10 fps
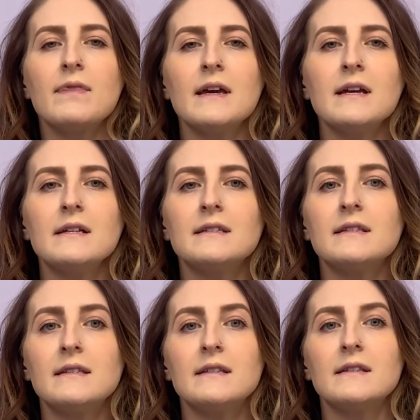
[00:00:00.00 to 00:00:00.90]
These
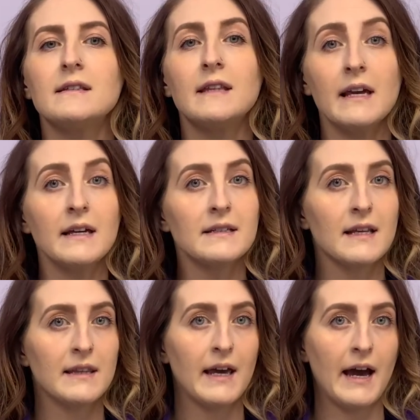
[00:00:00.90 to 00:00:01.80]
things
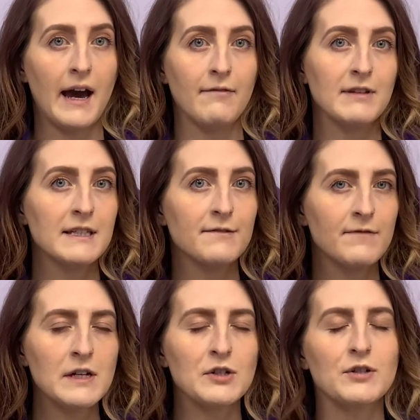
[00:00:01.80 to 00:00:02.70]
that they have, these
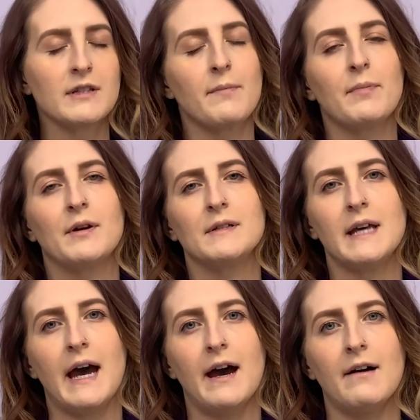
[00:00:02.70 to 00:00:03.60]
features that birds
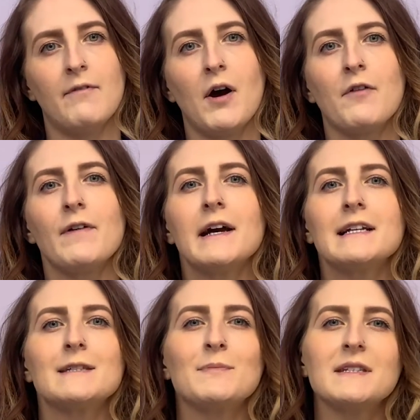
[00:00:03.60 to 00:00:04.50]
have, are very
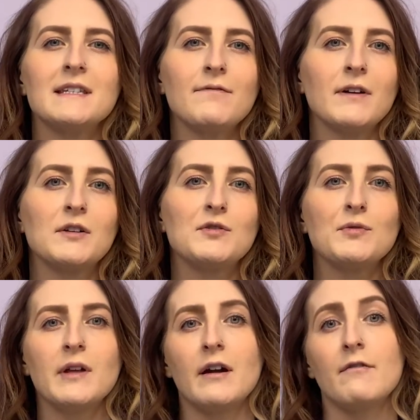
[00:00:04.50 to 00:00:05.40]
specific to
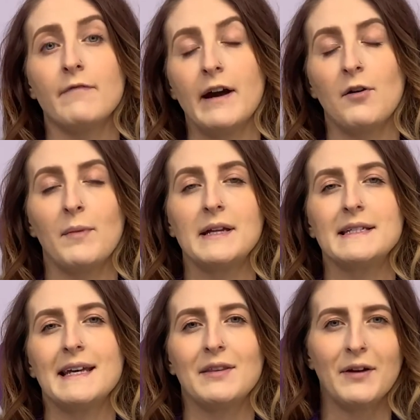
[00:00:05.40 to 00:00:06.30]
their environment
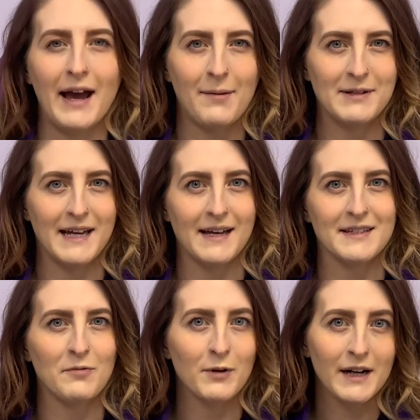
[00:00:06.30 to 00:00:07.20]
and their habitats.
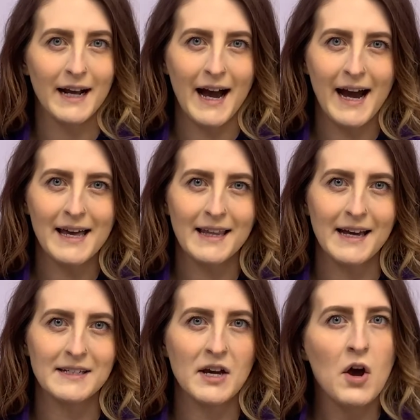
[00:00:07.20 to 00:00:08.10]
And we're going to
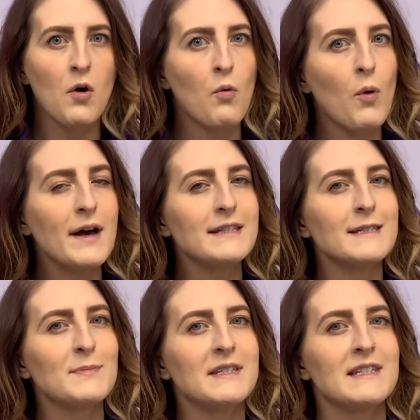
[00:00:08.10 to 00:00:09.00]
highlight one
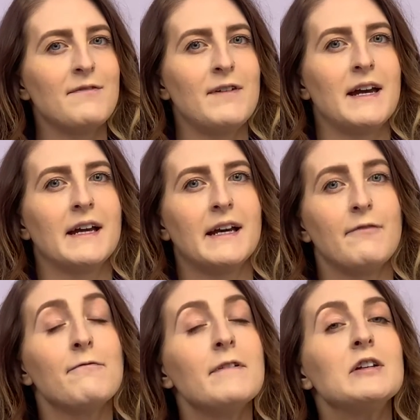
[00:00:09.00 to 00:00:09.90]
specific
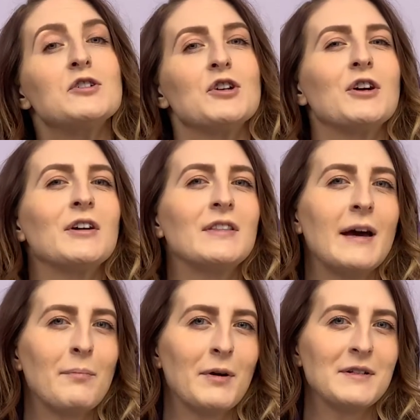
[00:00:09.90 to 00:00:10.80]
feature
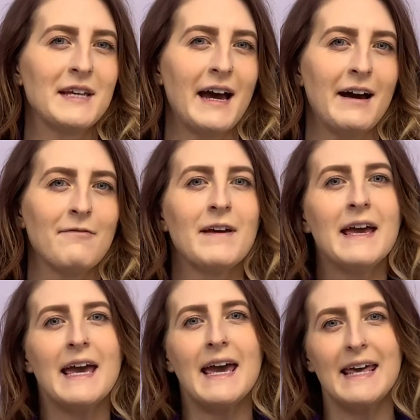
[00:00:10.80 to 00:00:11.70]
that birds have
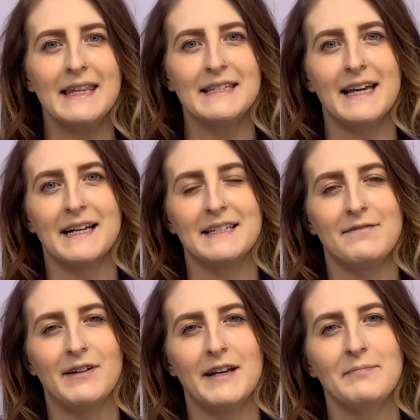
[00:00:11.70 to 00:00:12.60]
in this
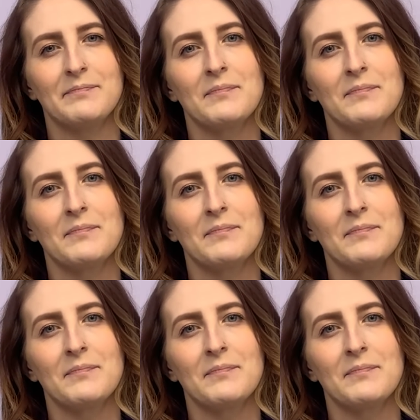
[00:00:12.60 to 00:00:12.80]
activity.